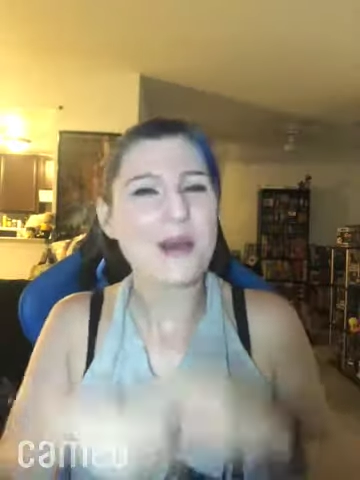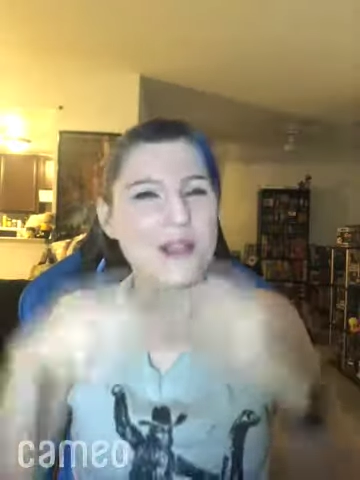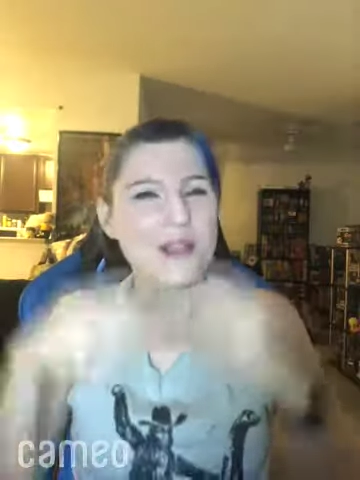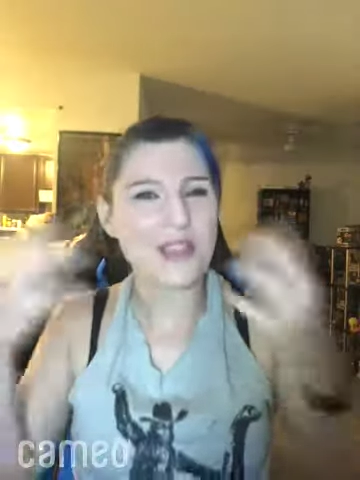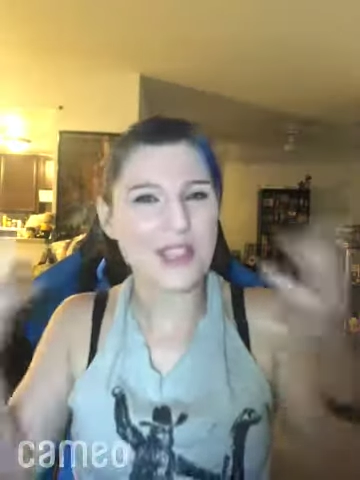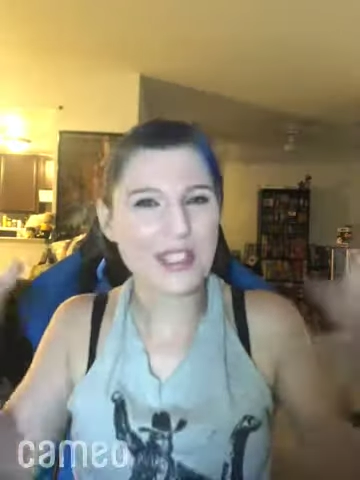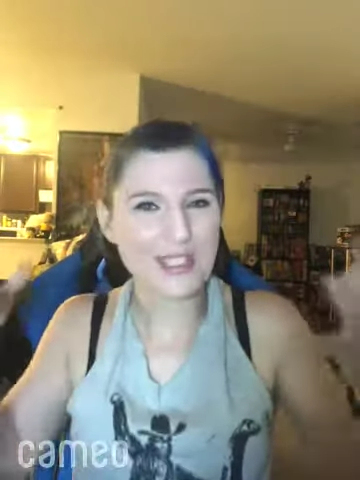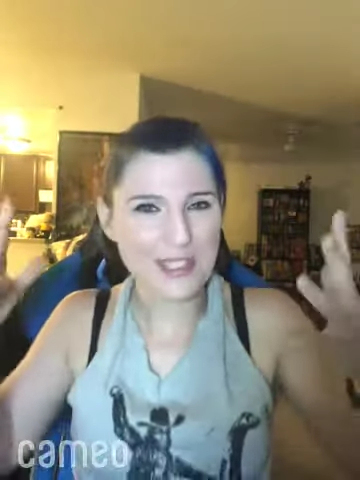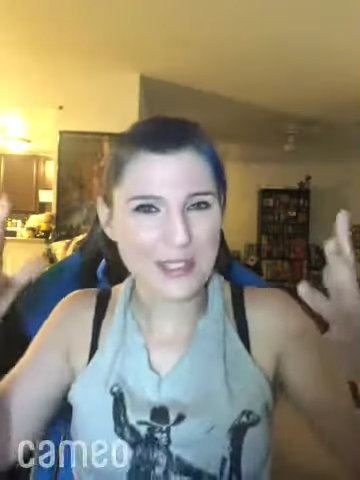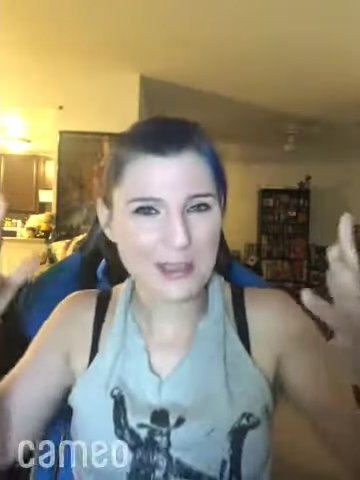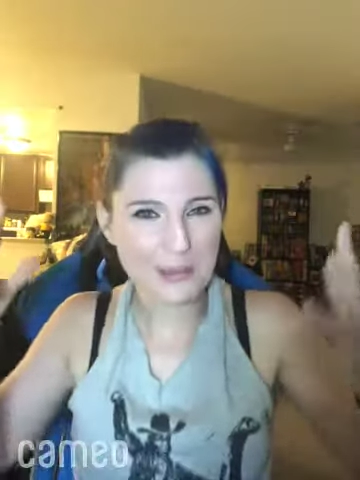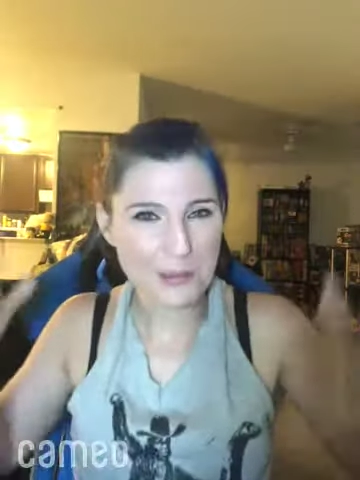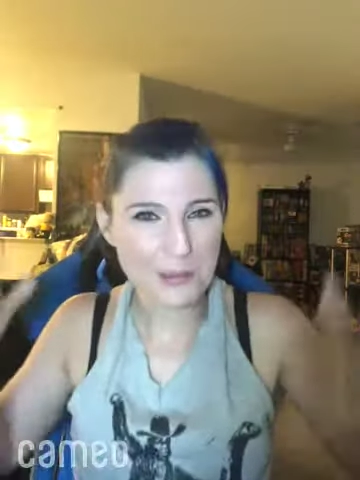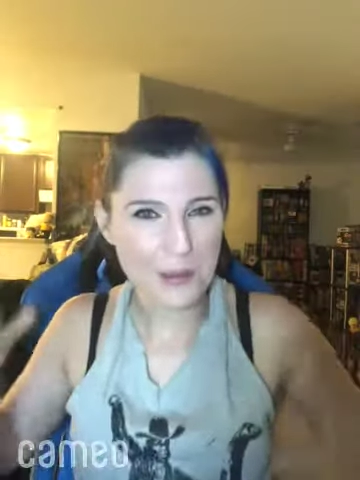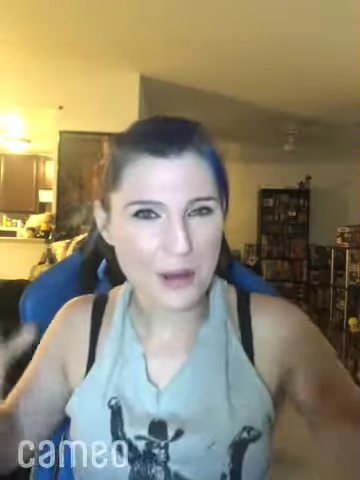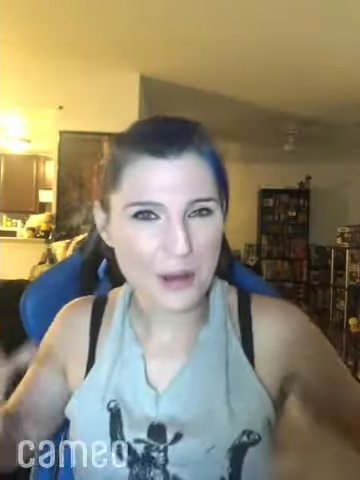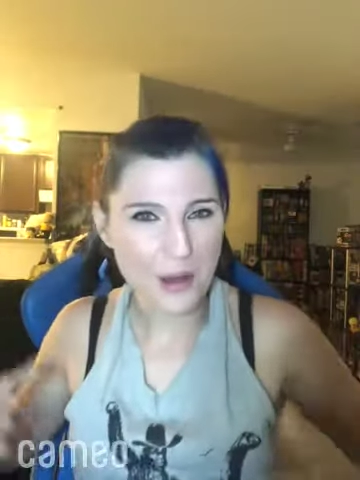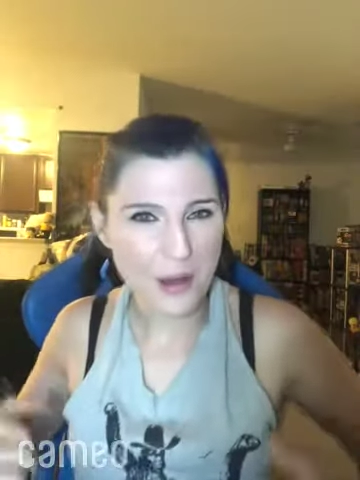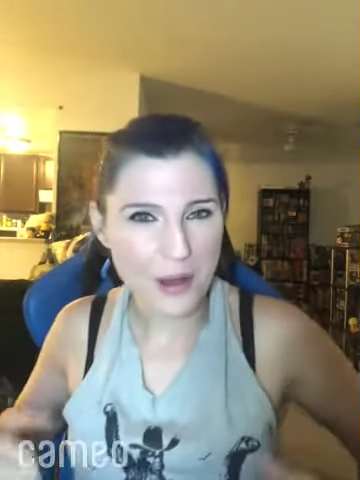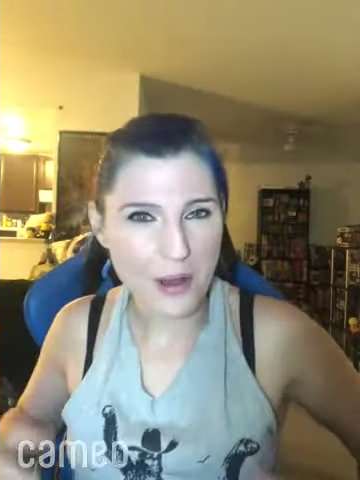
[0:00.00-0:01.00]
thank you
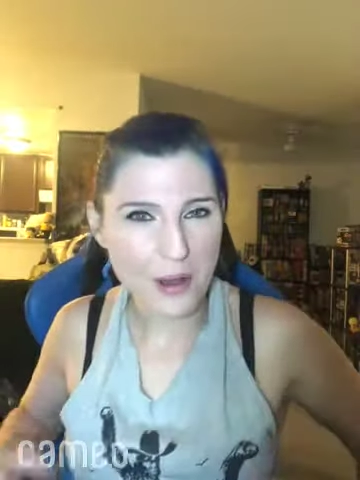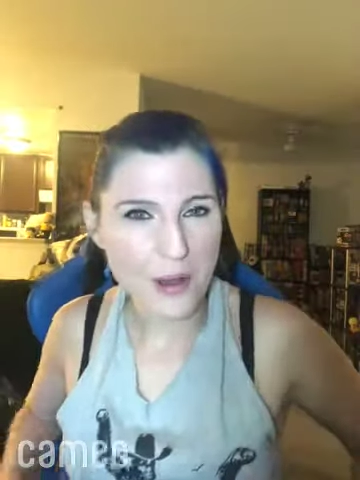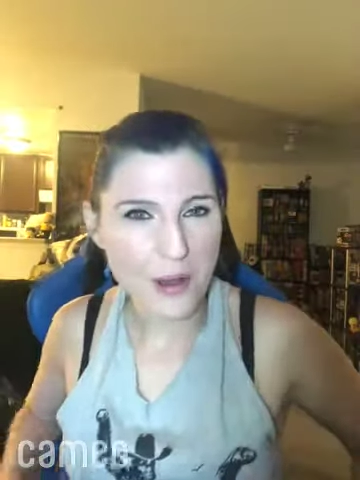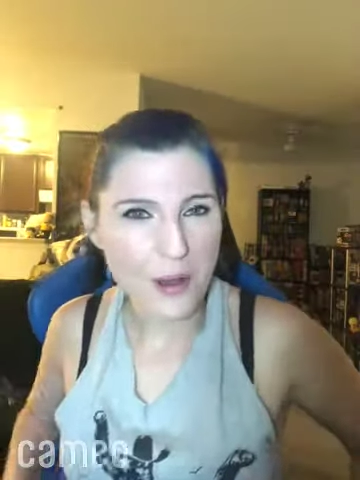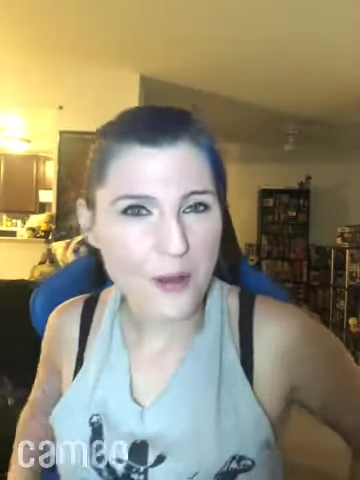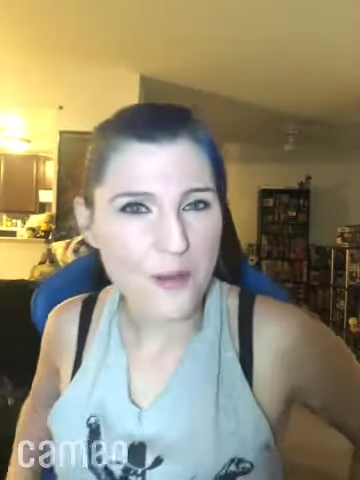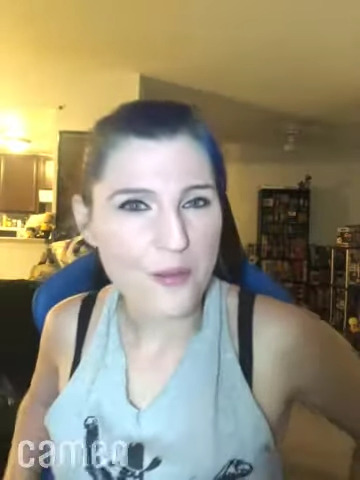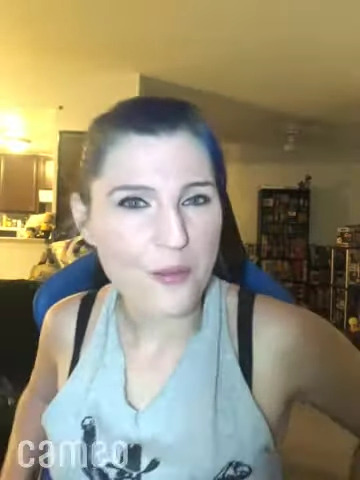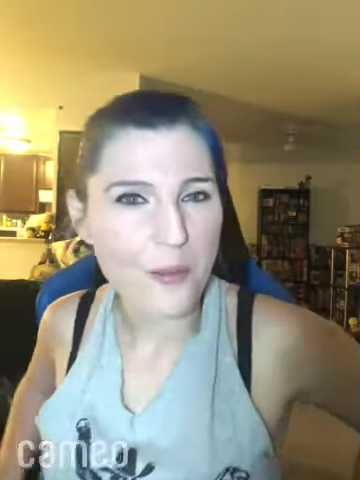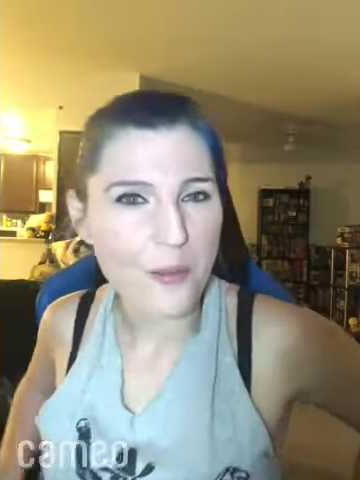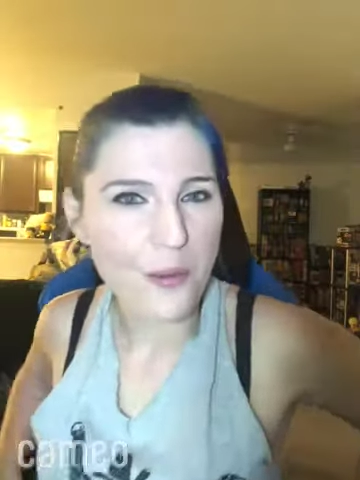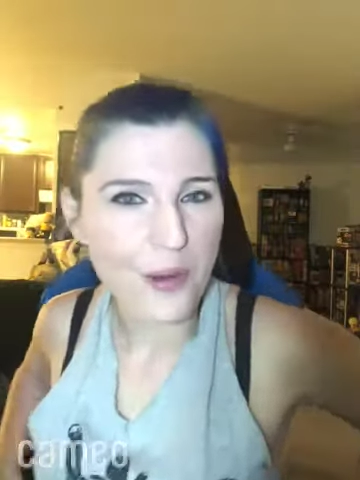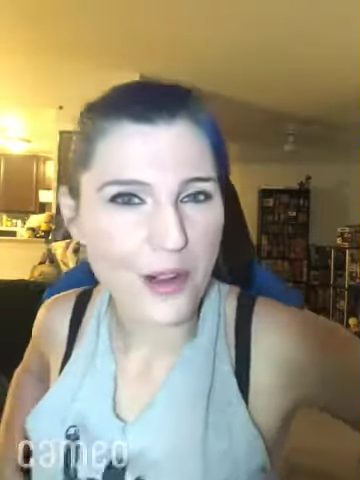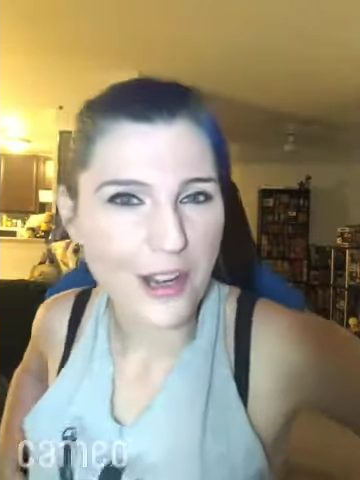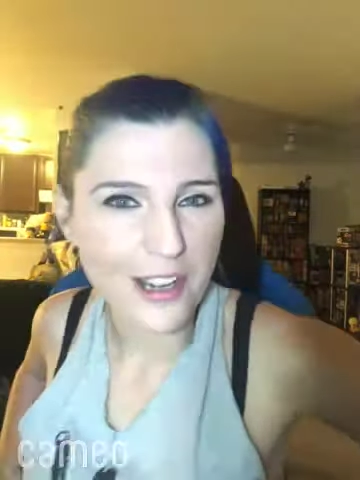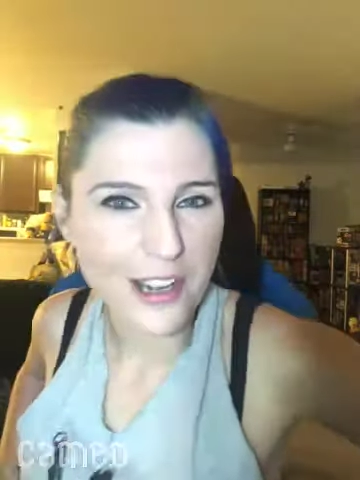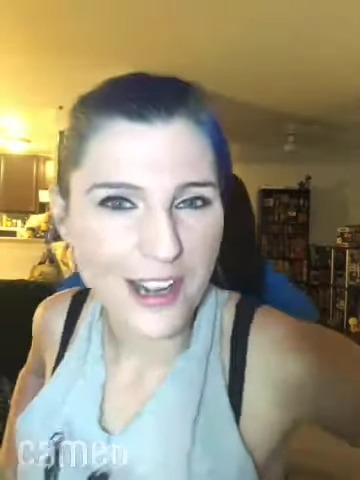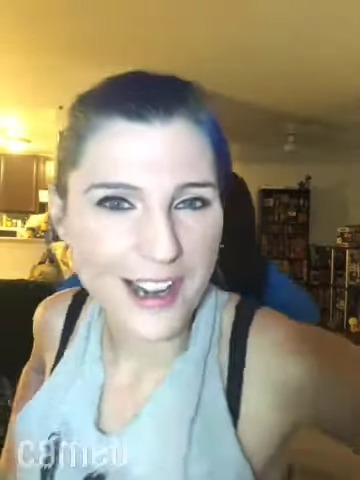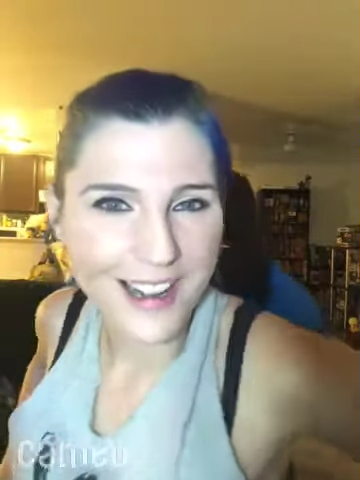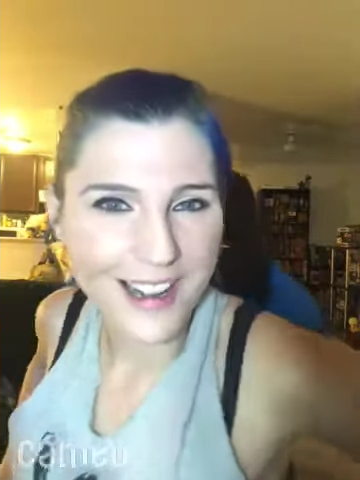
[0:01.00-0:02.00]

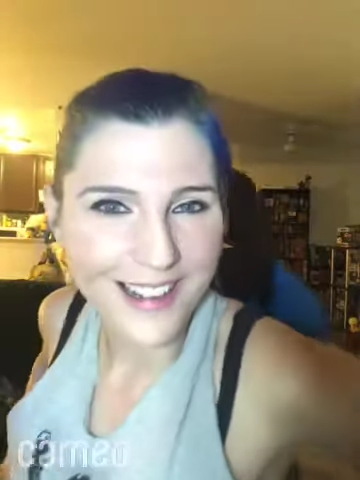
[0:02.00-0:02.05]
for